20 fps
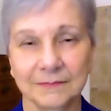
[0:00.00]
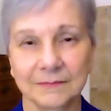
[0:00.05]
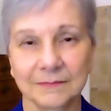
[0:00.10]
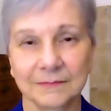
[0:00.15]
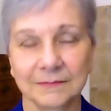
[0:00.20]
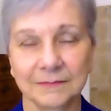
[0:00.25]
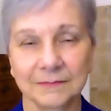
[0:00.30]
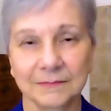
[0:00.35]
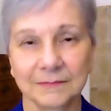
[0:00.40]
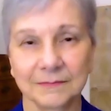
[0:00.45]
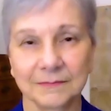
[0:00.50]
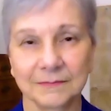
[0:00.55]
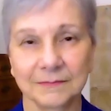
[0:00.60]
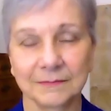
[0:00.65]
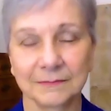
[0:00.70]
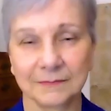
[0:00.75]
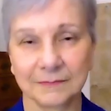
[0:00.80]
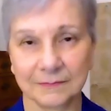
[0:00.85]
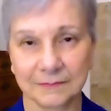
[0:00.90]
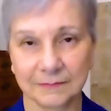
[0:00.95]

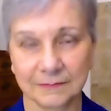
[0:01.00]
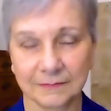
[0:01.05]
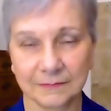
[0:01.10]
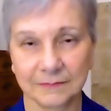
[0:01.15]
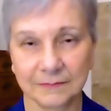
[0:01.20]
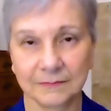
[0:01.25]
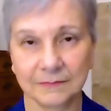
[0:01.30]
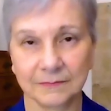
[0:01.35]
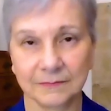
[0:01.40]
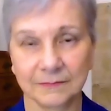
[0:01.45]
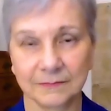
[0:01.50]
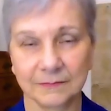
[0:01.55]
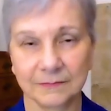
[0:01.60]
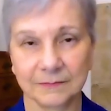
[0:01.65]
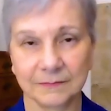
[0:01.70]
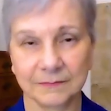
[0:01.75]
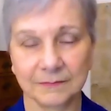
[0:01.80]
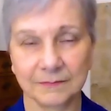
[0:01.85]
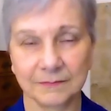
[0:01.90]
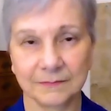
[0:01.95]

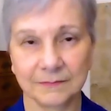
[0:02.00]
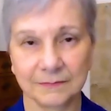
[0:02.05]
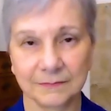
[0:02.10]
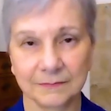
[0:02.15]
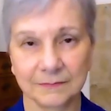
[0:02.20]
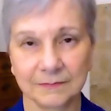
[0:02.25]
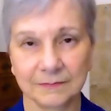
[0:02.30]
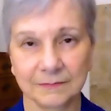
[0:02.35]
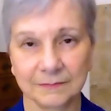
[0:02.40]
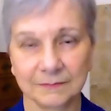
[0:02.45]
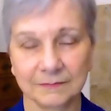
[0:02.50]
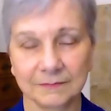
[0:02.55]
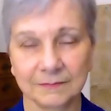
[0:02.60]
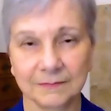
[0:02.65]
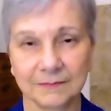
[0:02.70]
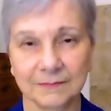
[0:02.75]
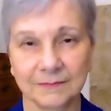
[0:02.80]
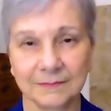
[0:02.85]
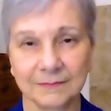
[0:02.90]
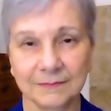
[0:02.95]

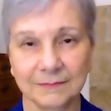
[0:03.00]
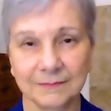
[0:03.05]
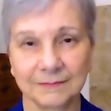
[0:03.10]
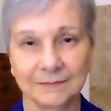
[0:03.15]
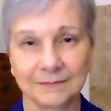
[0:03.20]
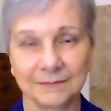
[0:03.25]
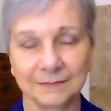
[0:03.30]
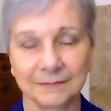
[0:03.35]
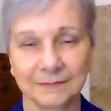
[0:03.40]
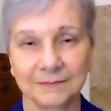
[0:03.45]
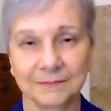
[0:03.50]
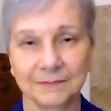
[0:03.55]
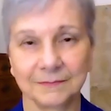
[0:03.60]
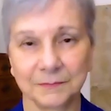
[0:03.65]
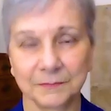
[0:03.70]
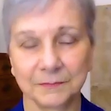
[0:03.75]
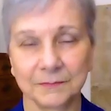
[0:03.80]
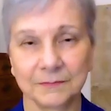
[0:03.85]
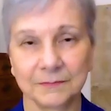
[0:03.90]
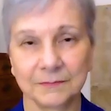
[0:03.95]

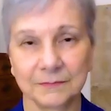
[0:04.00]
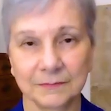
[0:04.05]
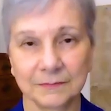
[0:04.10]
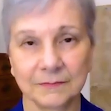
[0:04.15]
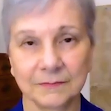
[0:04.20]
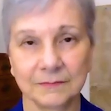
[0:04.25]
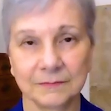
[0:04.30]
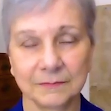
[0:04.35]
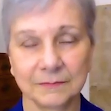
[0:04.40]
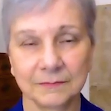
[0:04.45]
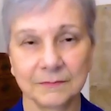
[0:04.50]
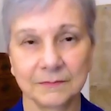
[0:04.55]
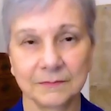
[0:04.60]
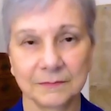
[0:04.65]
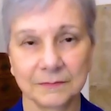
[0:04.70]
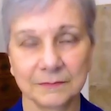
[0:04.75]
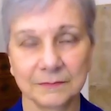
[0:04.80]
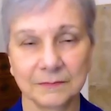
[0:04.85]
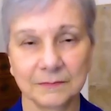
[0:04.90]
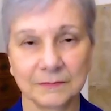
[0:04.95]

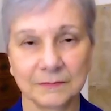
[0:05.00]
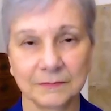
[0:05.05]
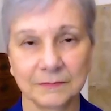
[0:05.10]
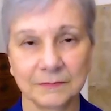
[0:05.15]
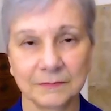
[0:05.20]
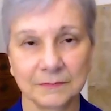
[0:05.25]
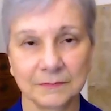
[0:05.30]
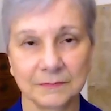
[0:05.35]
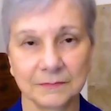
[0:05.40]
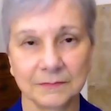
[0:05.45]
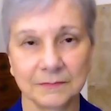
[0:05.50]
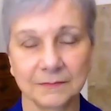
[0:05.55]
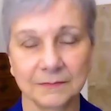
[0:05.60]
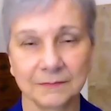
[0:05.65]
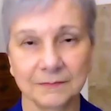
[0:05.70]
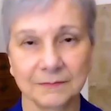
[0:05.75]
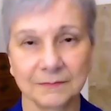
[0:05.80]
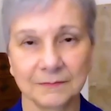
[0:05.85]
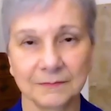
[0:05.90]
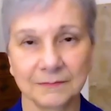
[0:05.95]

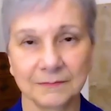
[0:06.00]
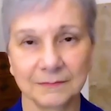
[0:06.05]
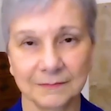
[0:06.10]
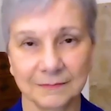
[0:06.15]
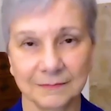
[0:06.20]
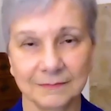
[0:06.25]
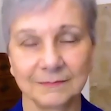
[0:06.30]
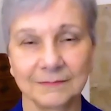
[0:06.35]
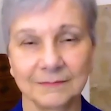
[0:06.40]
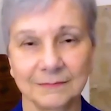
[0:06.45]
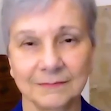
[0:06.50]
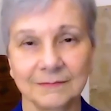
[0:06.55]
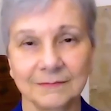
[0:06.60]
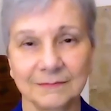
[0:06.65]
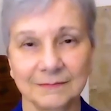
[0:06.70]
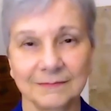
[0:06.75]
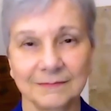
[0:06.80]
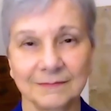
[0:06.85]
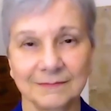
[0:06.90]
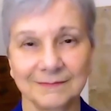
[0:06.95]

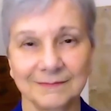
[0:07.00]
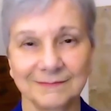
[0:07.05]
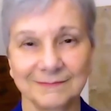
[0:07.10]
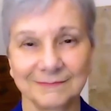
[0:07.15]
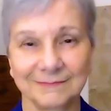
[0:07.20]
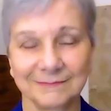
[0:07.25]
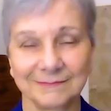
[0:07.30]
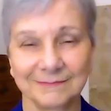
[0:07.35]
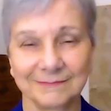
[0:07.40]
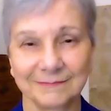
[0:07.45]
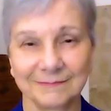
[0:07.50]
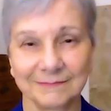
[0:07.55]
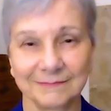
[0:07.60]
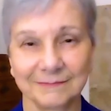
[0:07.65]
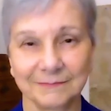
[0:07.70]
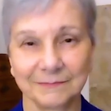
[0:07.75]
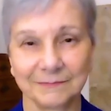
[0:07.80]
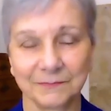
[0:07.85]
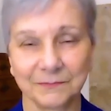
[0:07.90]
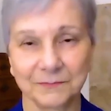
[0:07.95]
(silent)